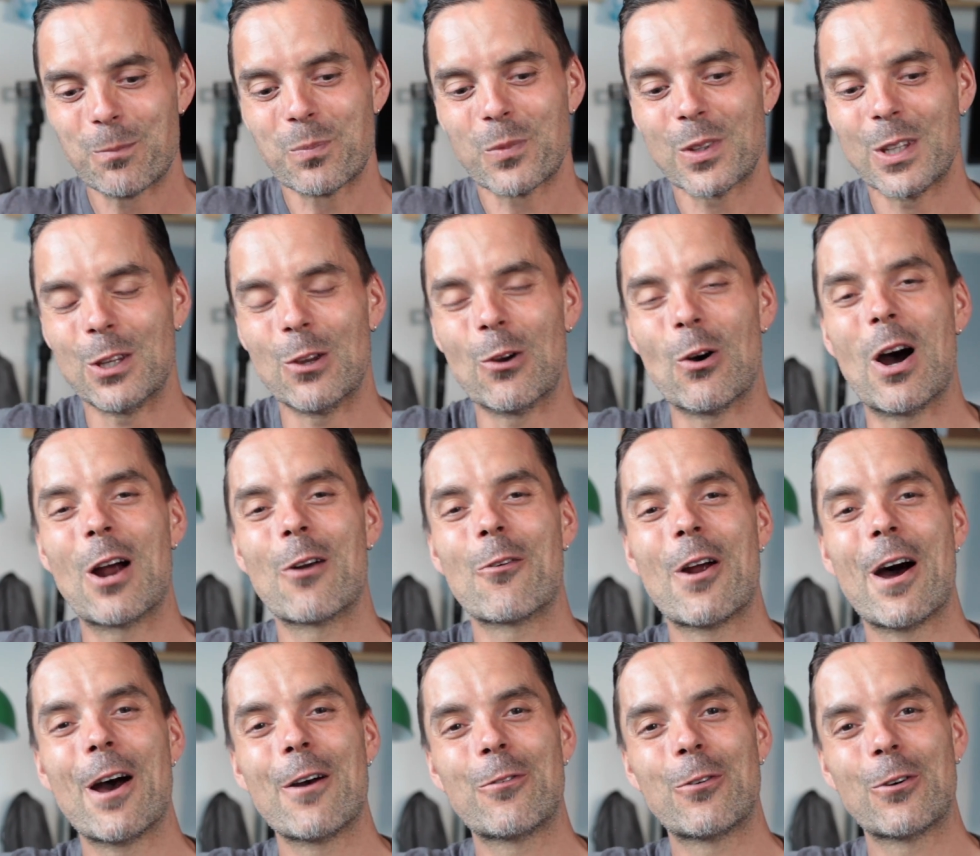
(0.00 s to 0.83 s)
You
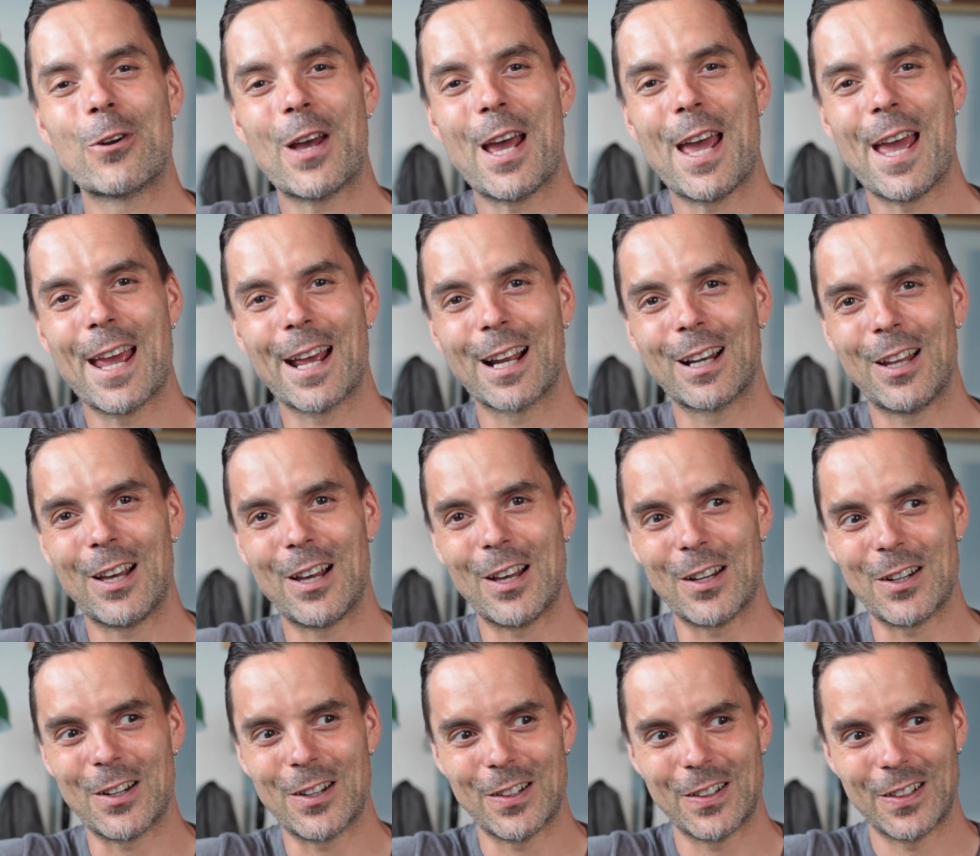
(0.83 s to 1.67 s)
arrive on a hang
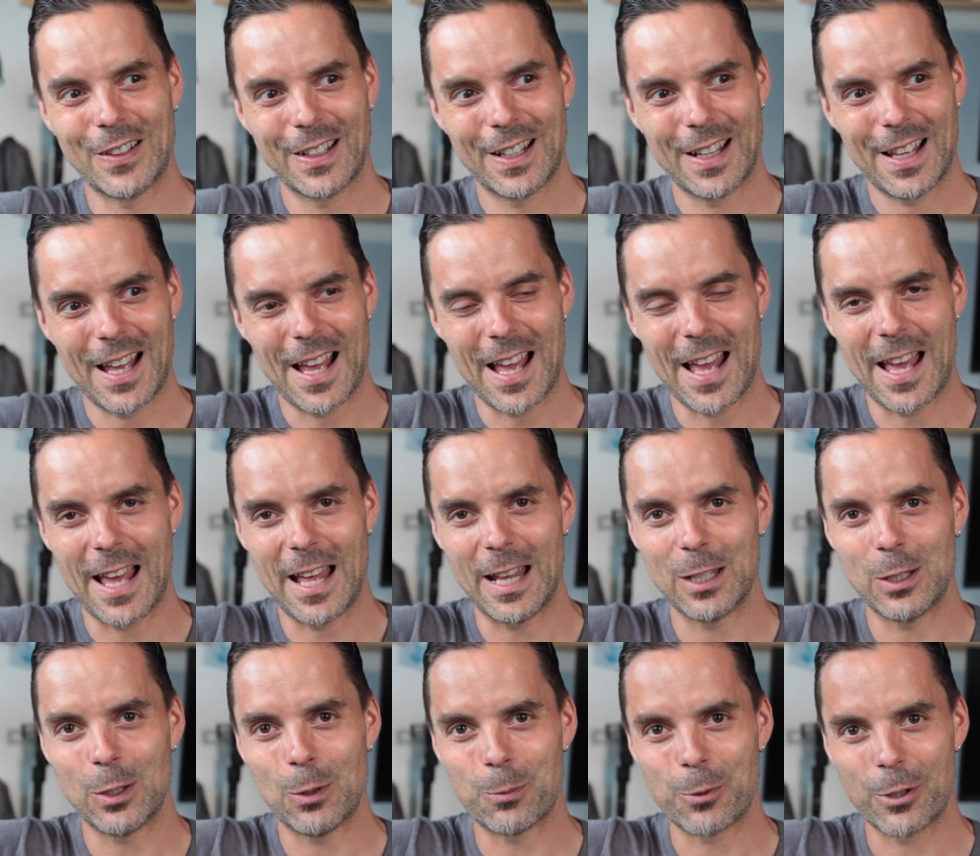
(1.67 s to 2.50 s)
glider
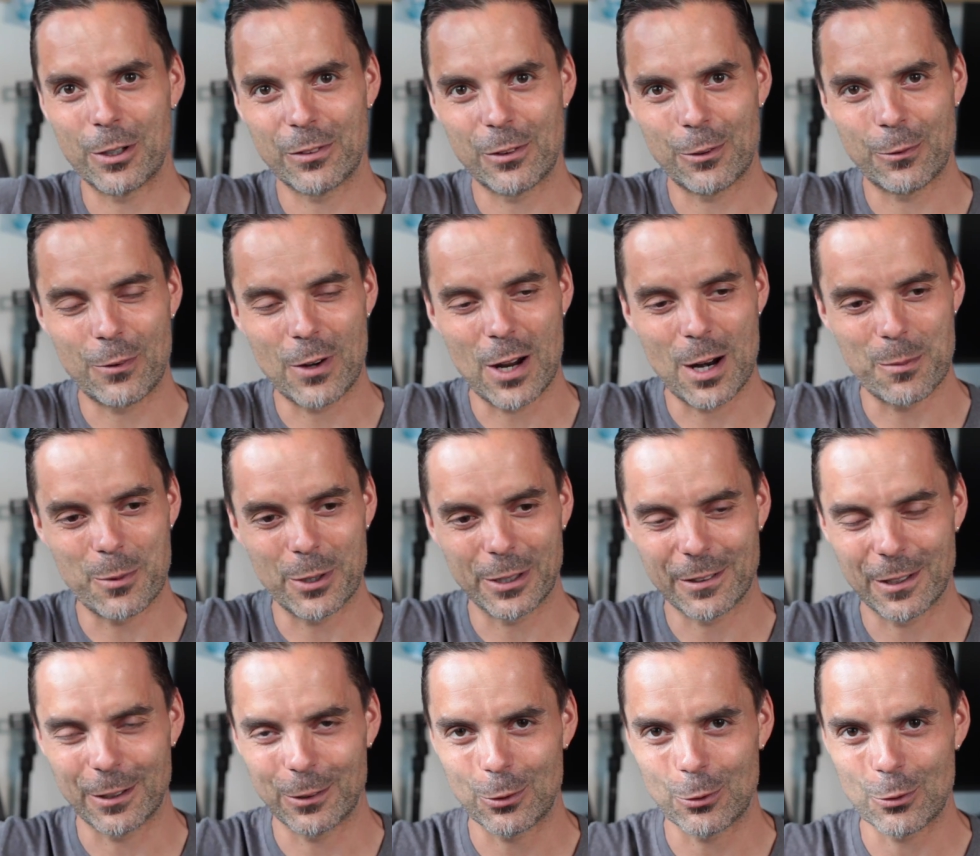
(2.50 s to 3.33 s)
and you press the fire
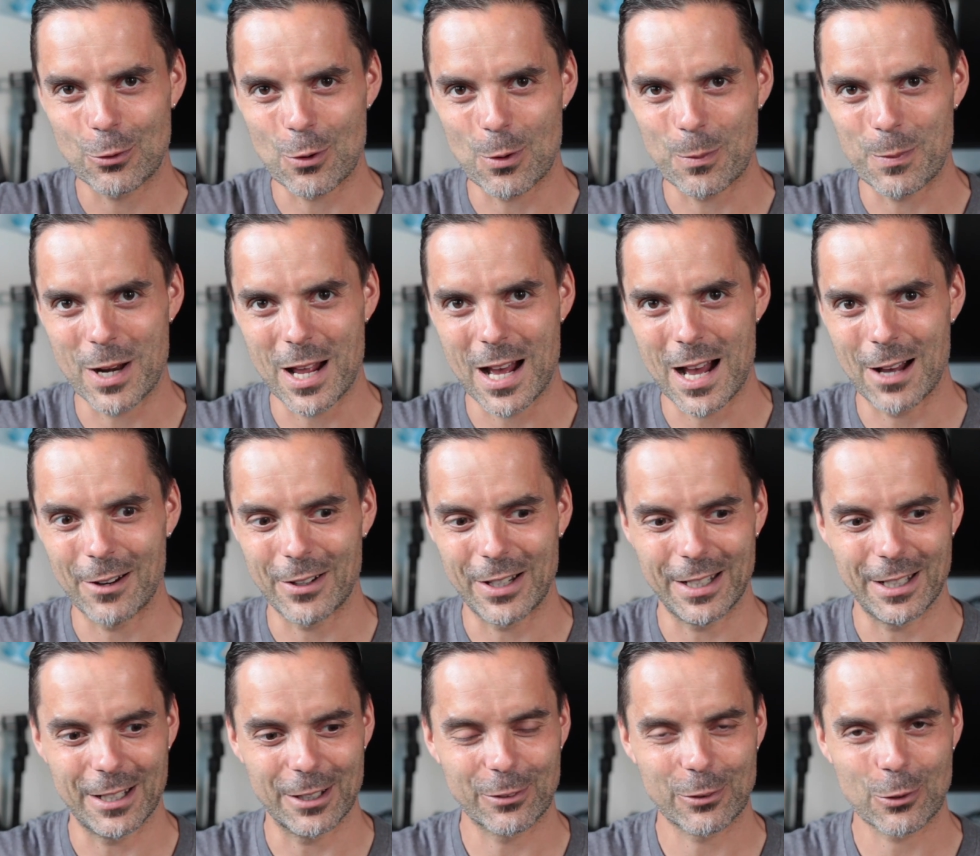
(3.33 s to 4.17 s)
button to drop down
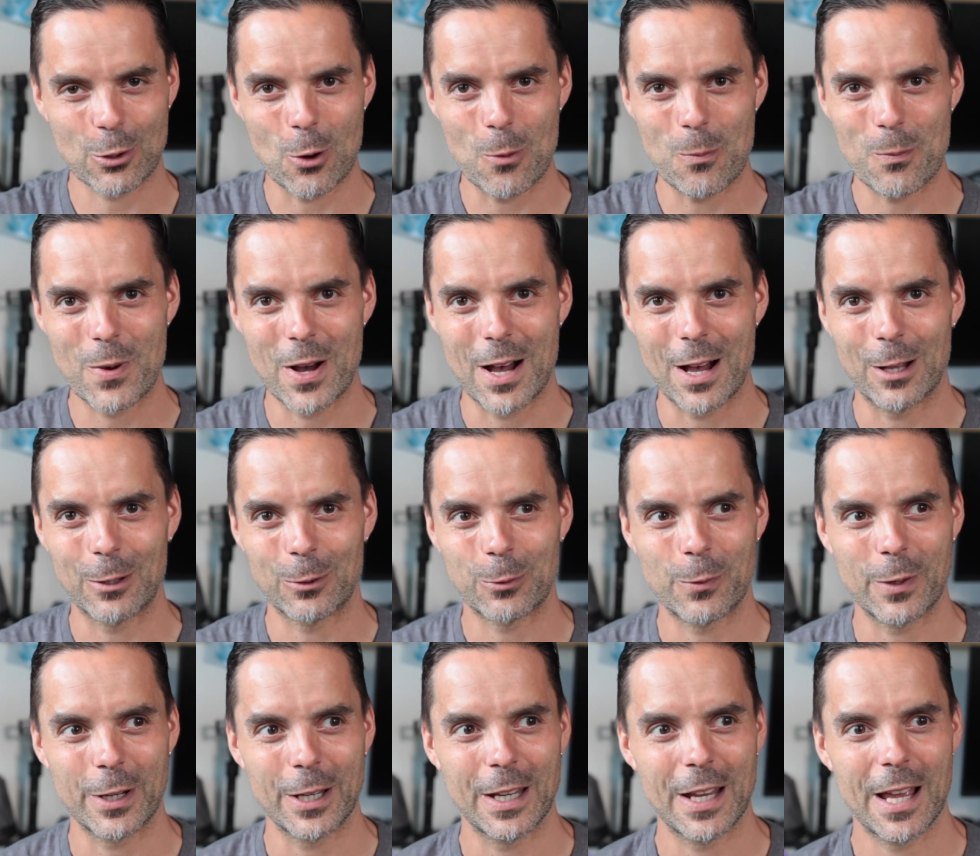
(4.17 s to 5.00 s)
in this
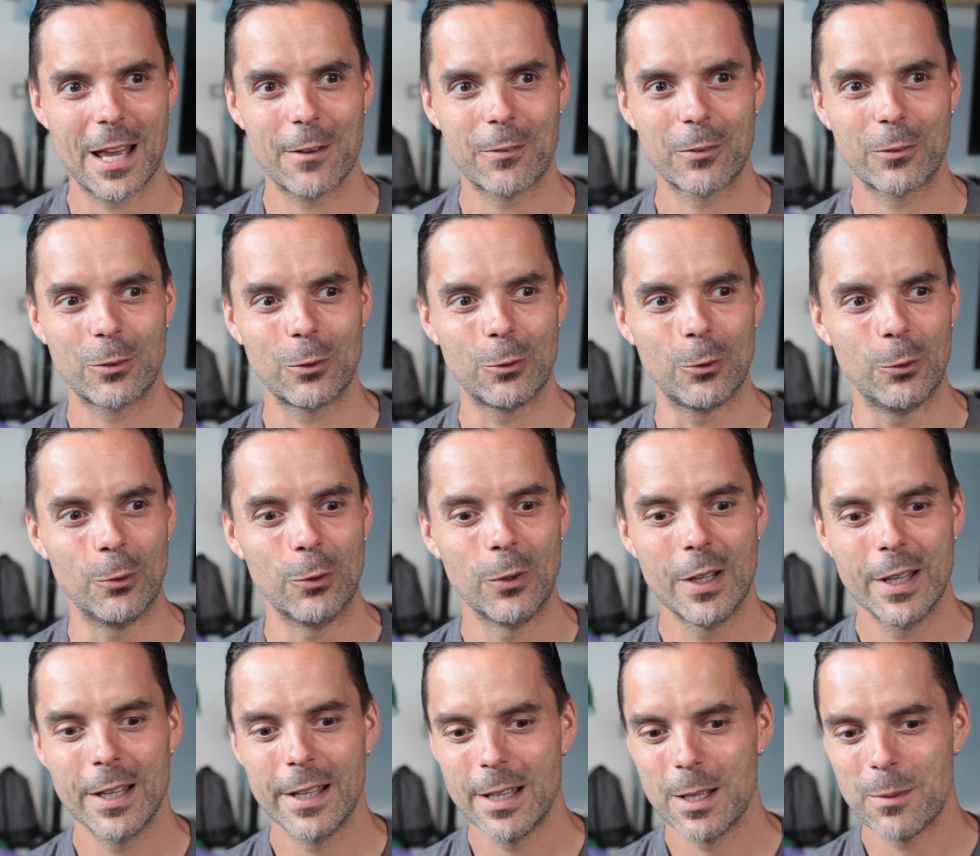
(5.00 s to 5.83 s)
compound where you have to
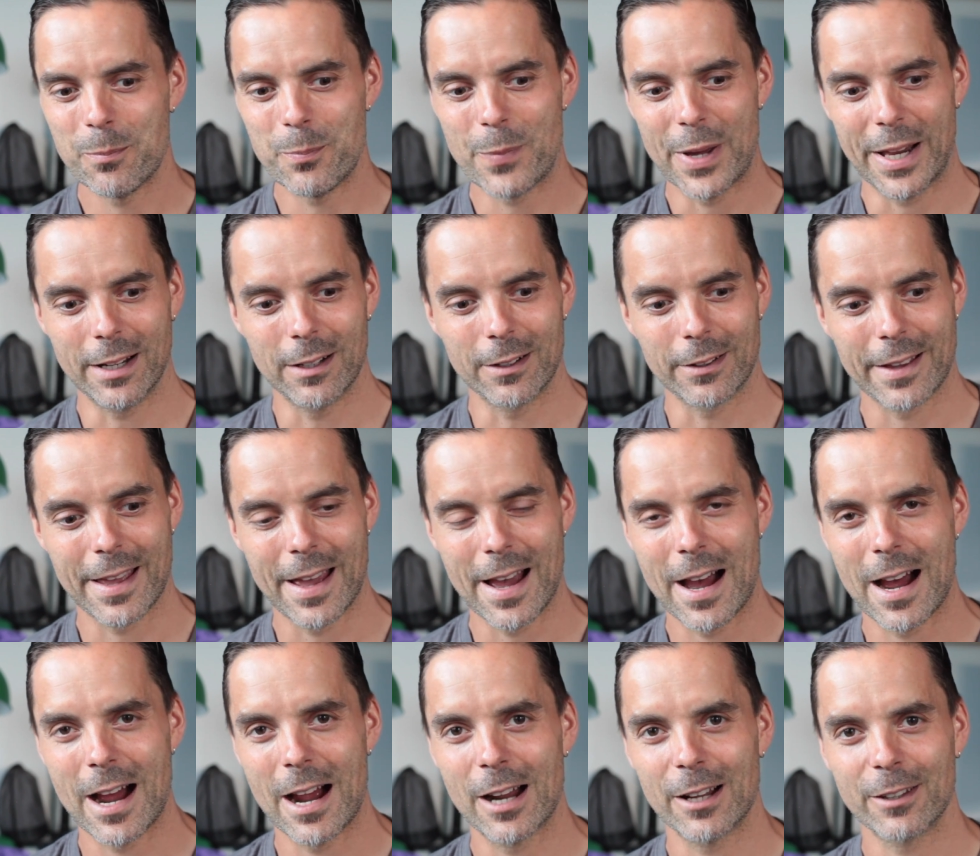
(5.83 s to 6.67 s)
battle
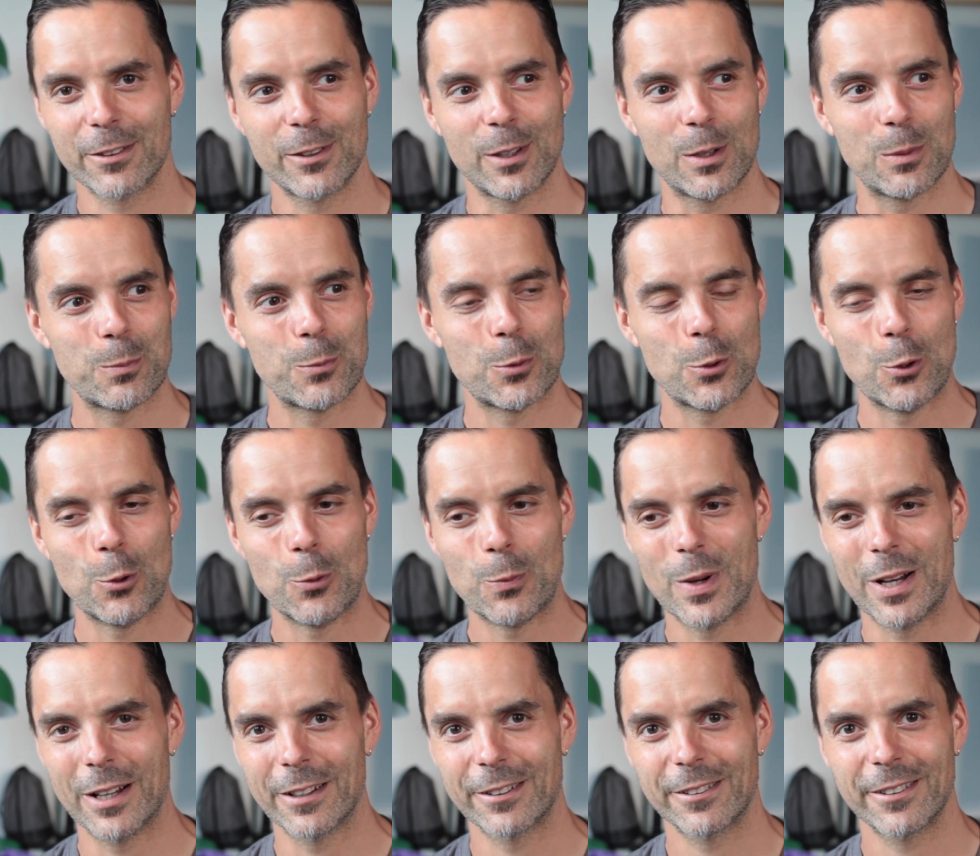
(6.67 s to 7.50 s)
guards and
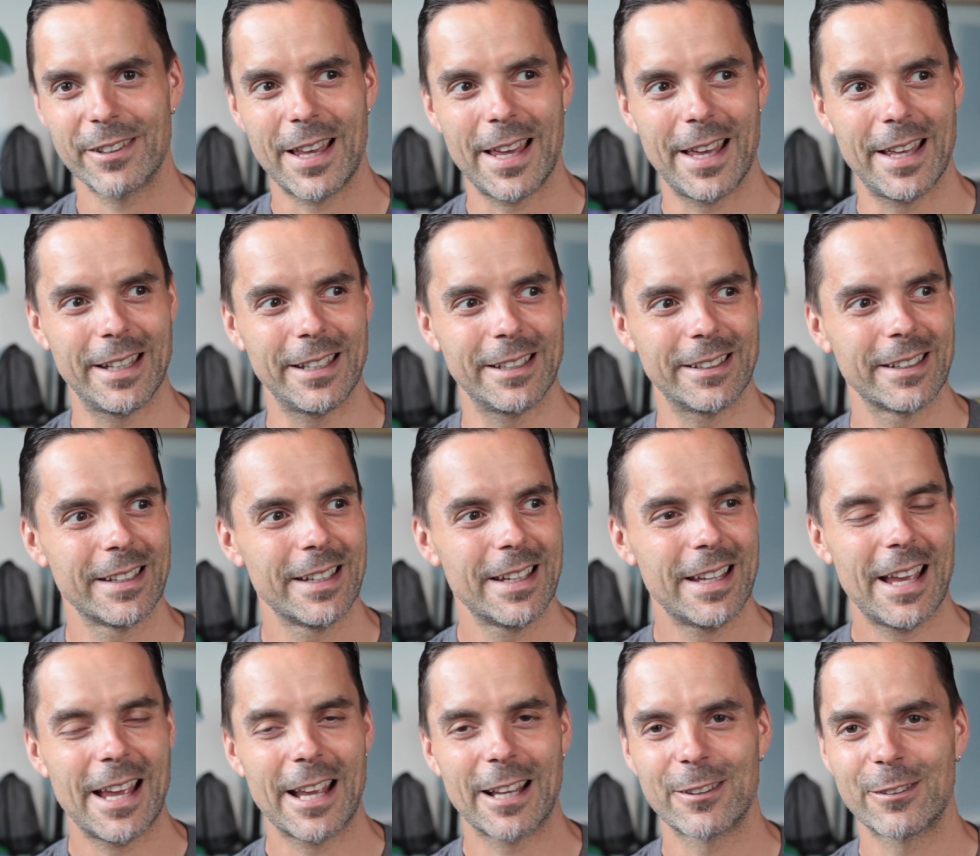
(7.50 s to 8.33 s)
pumas and
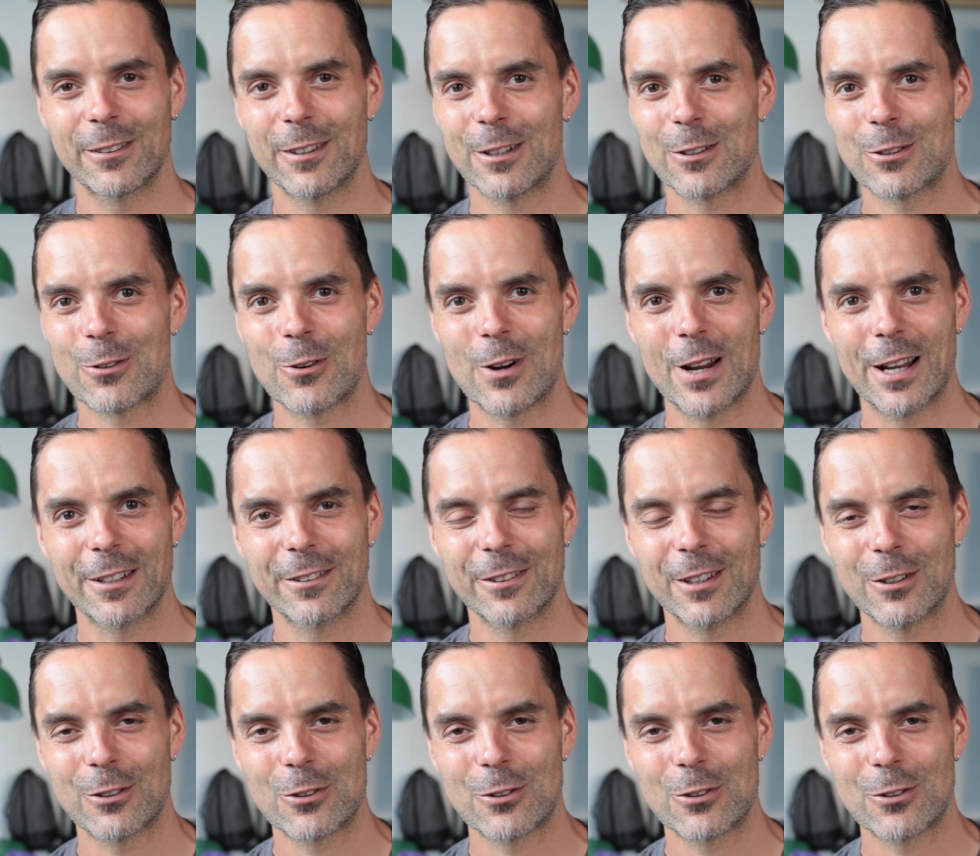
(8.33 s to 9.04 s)
etc,